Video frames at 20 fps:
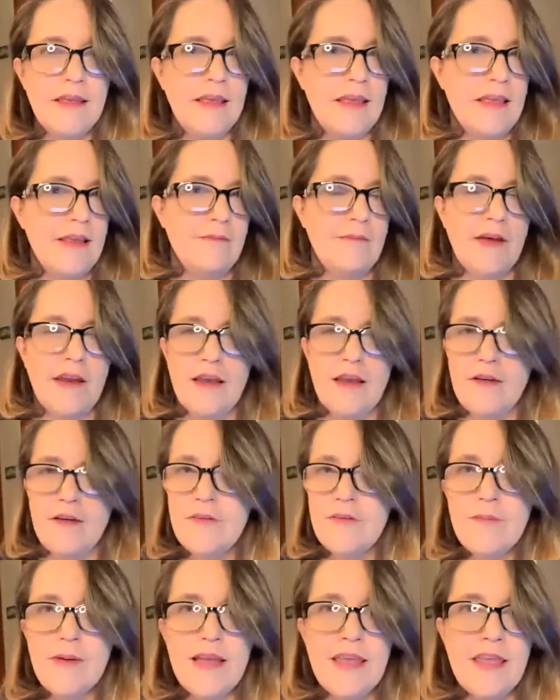in
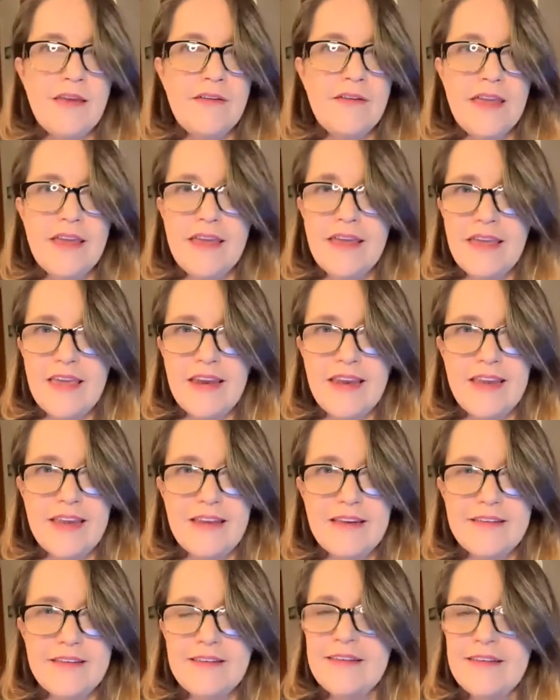whatever way you can get
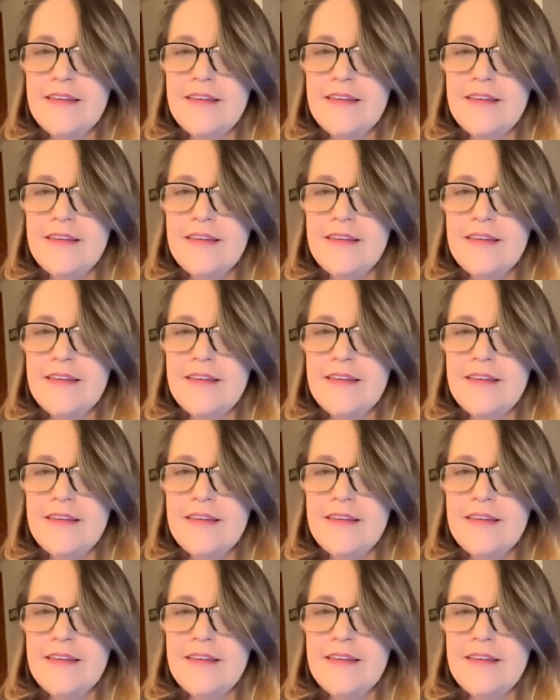it.